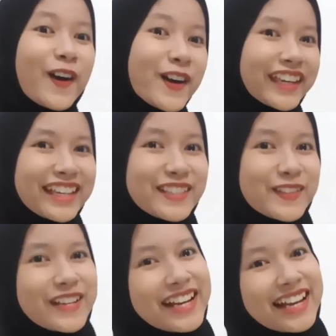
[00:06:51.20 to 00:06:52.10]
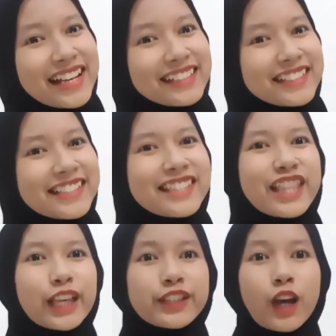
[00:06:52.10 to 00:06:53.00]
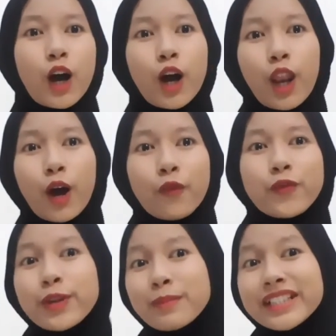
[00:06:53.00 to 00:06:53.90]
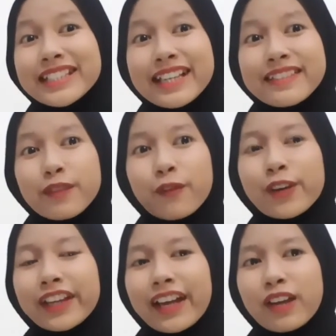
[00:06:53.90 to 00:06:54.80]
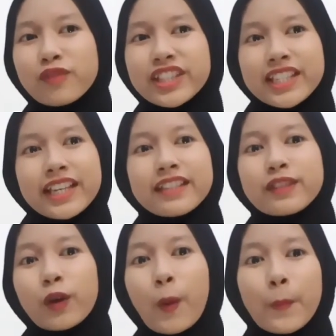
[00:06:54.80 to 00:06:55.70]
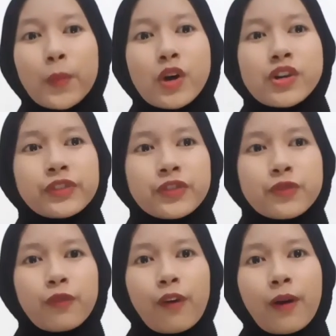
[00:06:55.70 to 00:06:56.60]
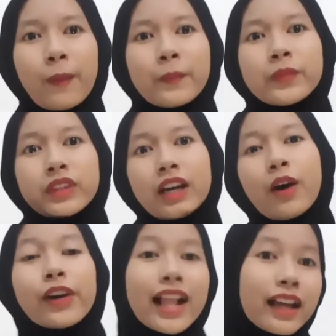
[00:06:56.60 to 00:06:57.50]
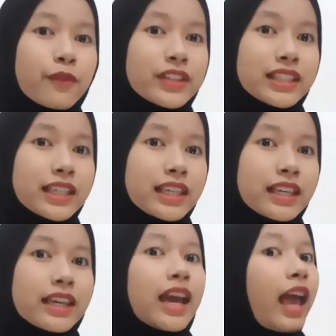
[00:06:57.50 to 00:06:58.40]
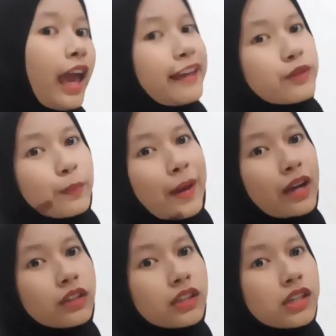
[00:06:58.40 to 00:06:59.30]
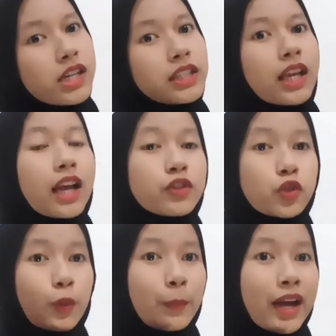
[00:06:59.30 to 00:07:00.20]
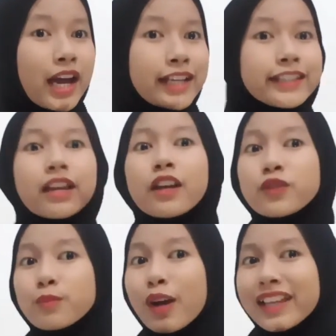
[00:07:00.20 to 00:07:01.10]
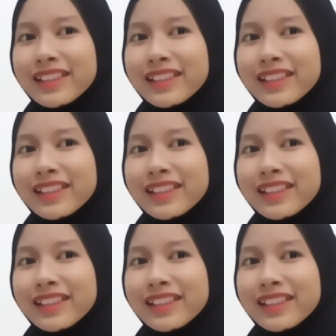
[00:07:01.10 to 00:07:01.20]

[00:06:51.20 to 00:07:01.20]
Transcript: Okay students, that's all of human digestive organ, which is composed from the oral cavity, esophagus, stomach, small